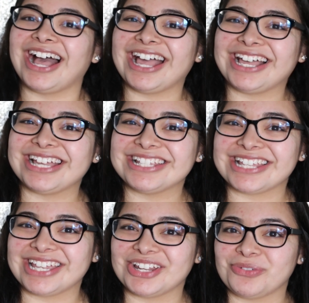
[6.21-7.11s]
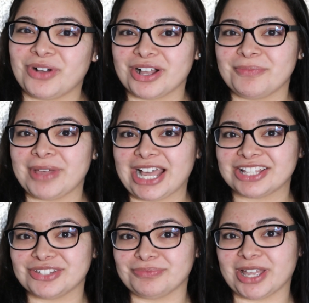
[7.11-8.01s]
Hi guys, and welcome
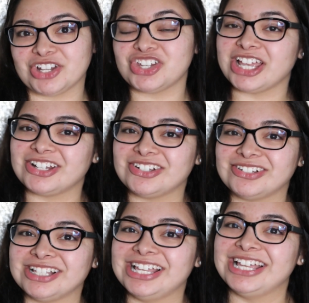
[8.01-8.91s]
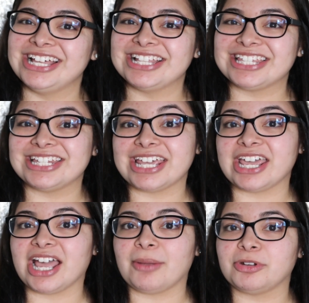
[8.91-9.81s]
back to my channel.
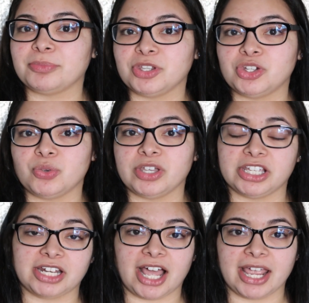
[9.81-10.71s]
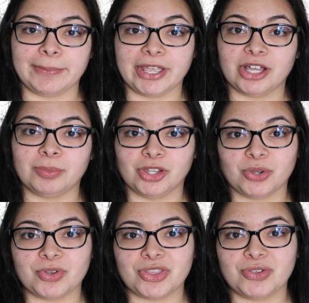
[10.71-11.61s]
Today I'm going to be doing an eye makeup
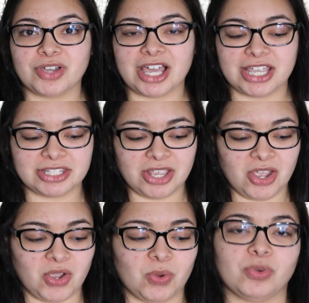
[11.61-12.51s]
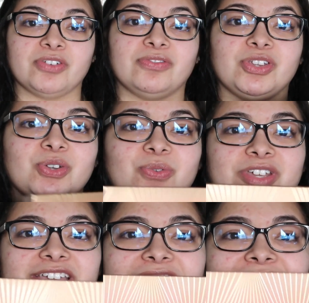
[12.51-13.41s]
look with you guys,
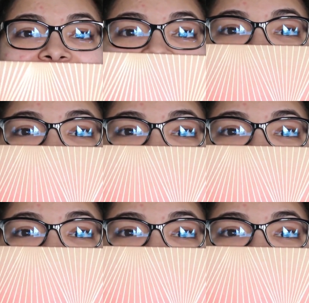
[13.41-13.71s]
reviewing